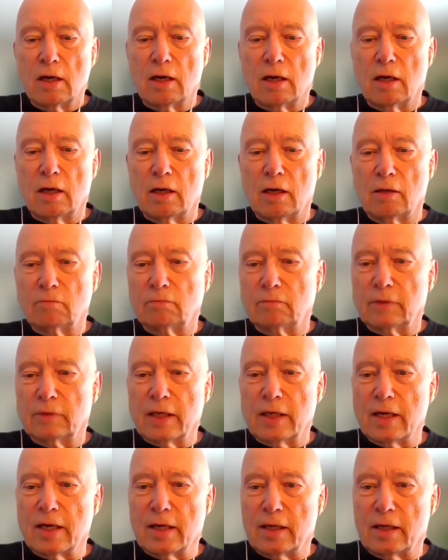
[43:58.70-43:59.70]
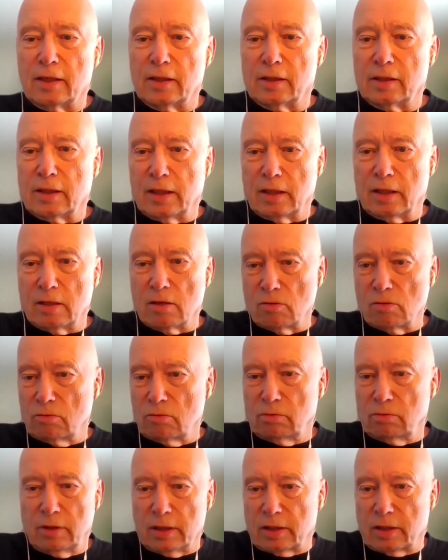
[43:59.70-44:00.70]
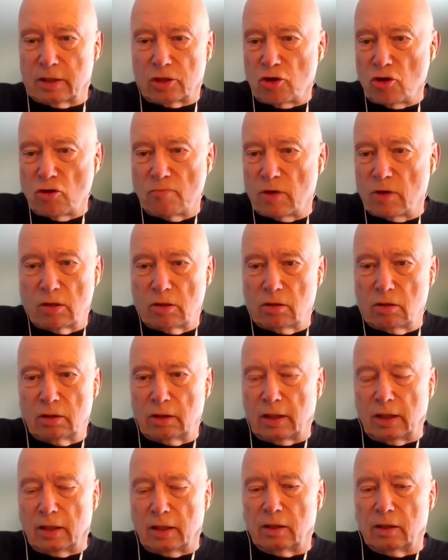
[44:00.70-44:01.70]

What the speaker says: and I know it's terminal,